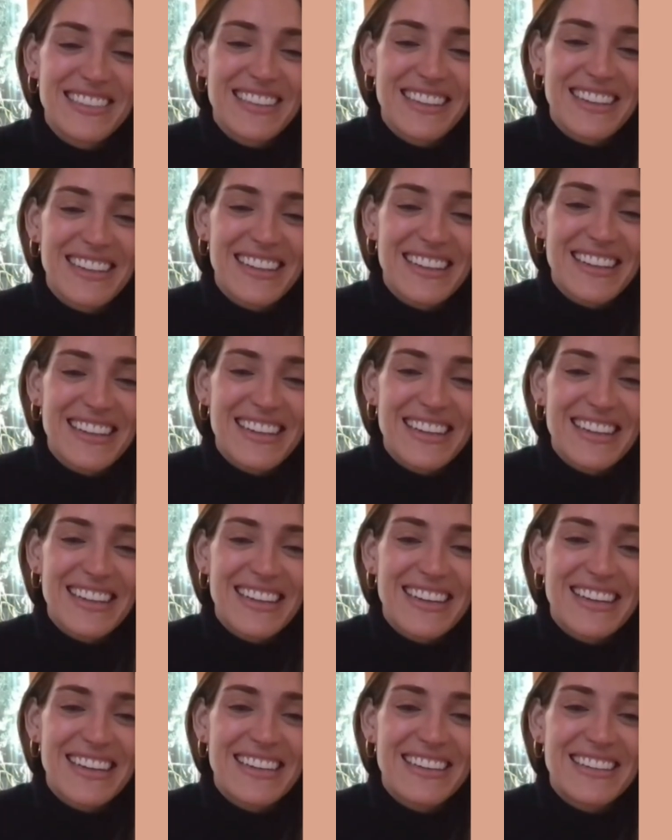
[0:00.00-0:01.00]

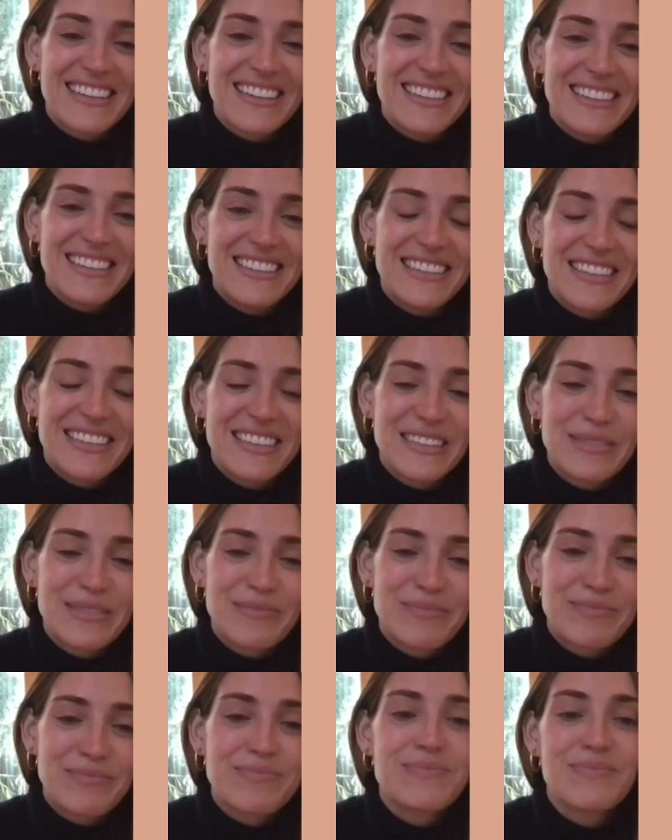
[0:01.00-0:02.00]

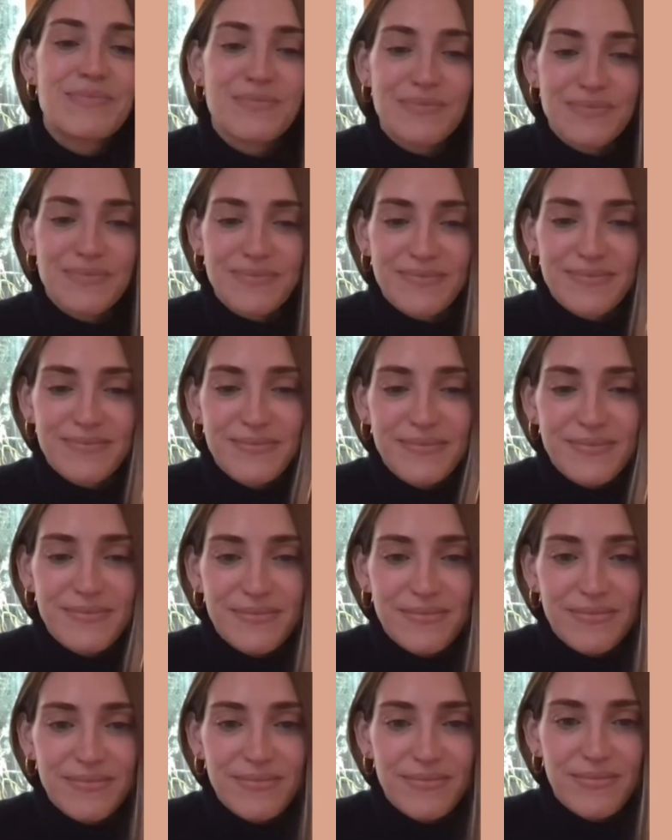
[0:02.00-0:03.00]

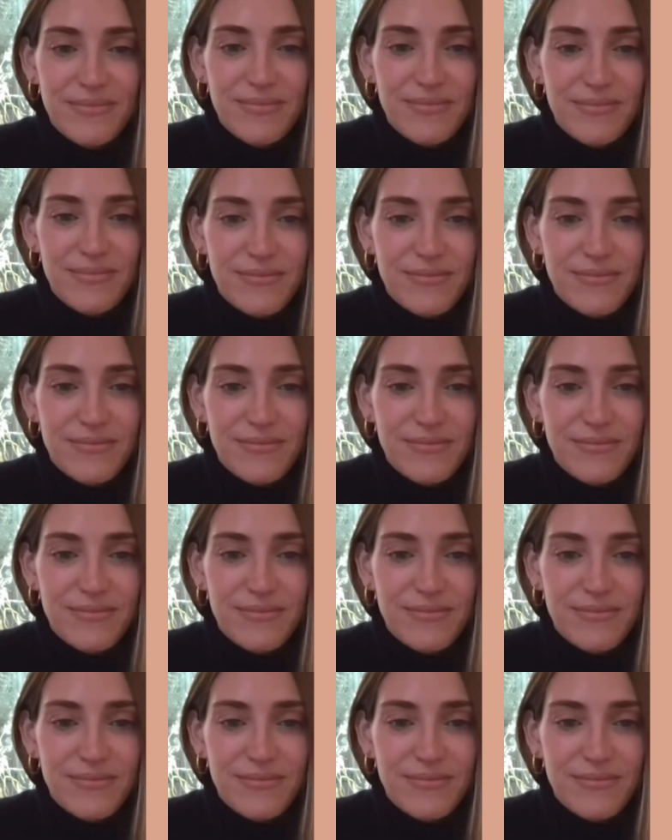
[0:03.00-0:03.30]
[no speech]